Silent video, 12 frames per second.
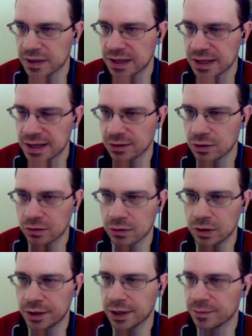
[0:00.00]
He
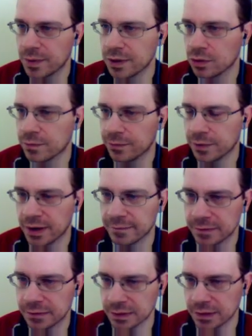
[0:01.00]
cannot tolerate my rook
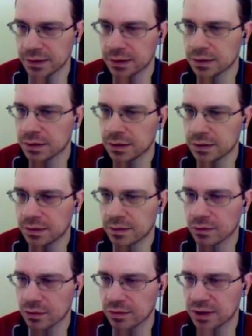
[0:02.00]
forever,
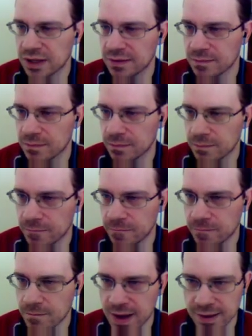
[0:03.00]
so he
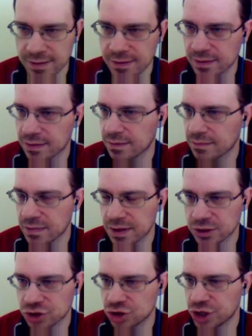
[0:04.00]
must
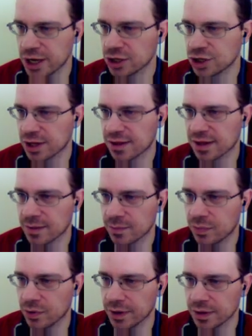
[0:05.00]
exchange at
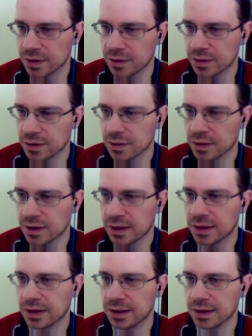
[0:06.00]
some point.
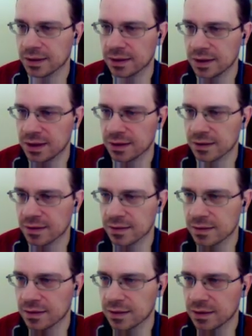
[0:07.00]
He
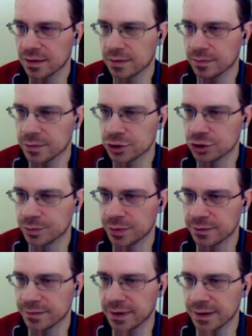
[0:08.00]
has
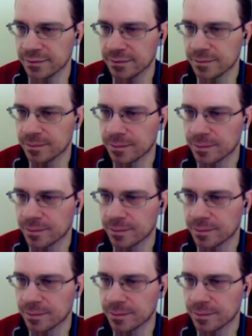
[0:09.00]
bishop e5.